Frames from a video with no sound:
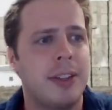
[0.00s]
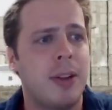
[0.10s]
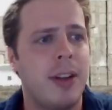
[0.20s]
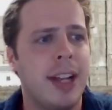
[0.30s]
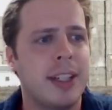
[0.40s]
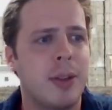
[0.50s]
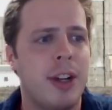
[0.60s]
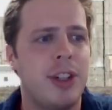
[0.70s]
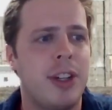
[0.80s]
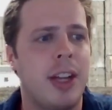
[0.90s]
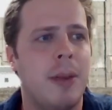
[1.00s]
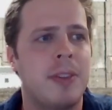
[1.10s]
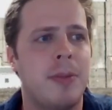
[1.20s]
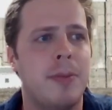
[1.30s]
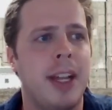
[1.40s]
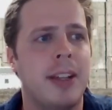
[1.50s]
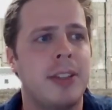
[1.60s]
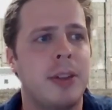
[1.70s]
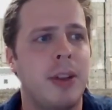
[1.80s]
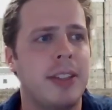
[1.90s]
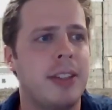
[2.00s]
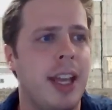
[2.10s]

so our next question comes from Dan Solitz.